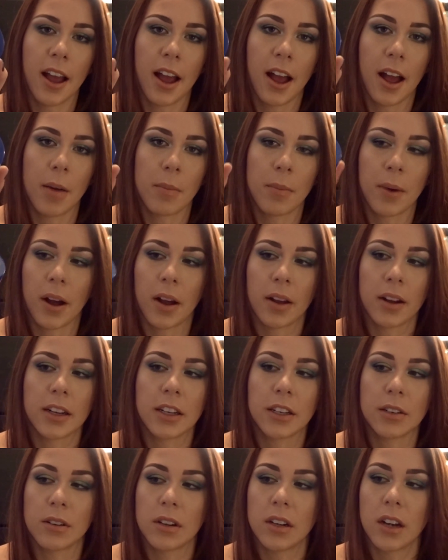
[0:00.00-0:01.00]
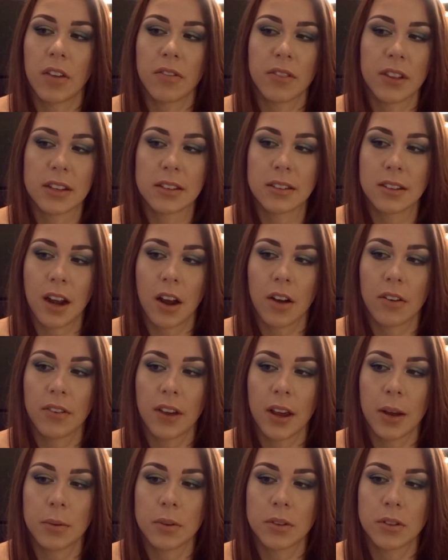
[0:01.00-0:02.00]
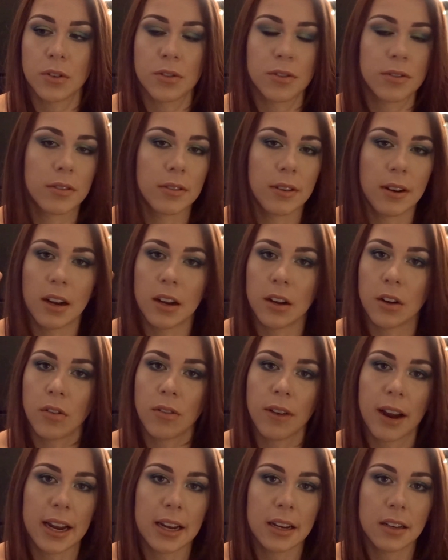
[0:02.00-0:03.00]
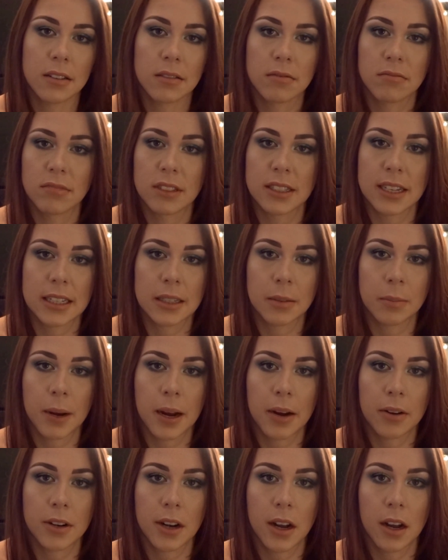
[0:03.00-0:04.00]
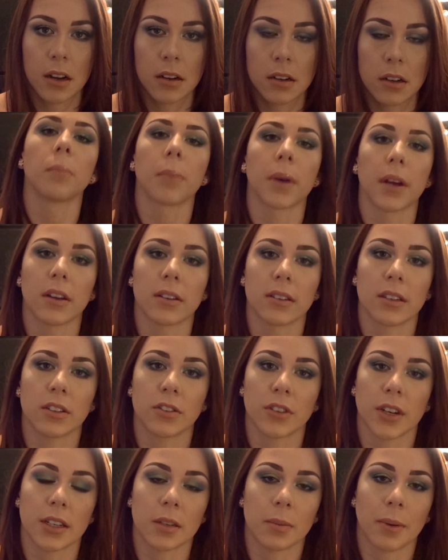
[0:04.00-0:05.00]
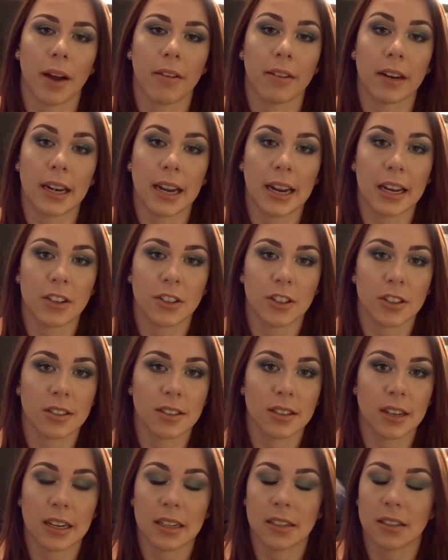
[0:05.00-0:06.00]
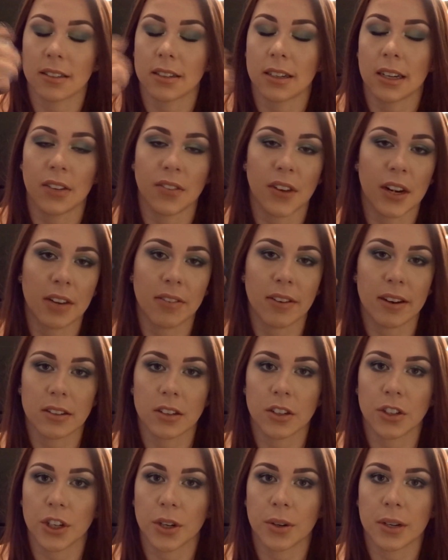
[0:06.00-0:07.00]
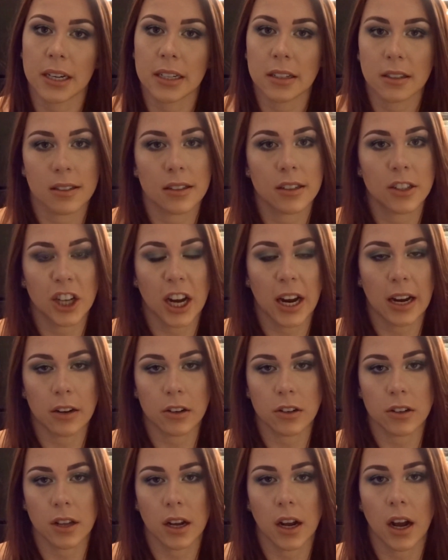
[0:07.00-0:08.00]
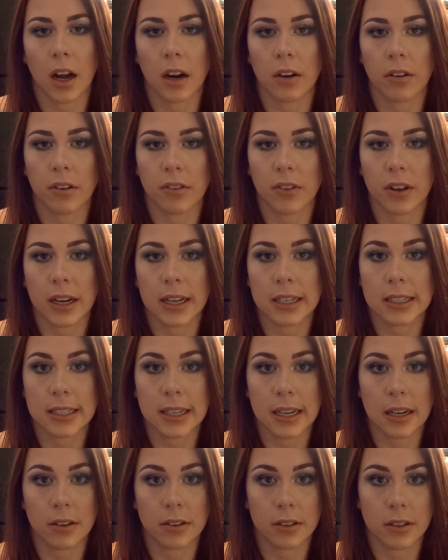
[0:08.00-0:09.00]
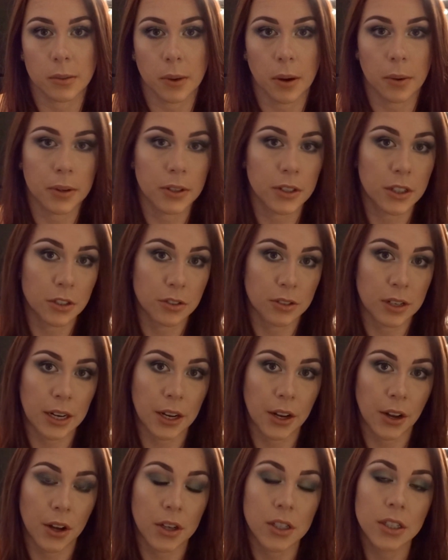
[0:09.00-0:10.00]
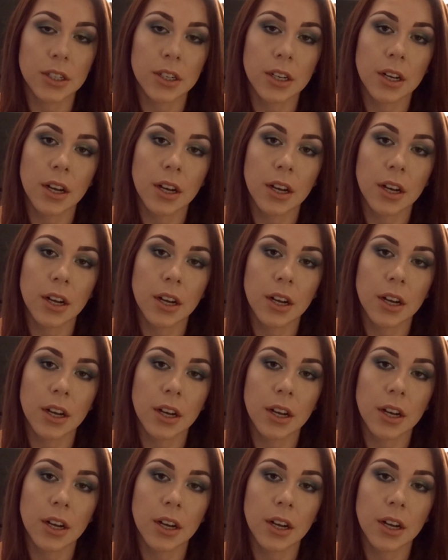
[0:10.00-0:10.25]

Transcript: I love this stuff. It was a great setting powder. Because it's transparent, it doesn't leave any residue, and it doesn't change the colour of your concealer as well, which is really good.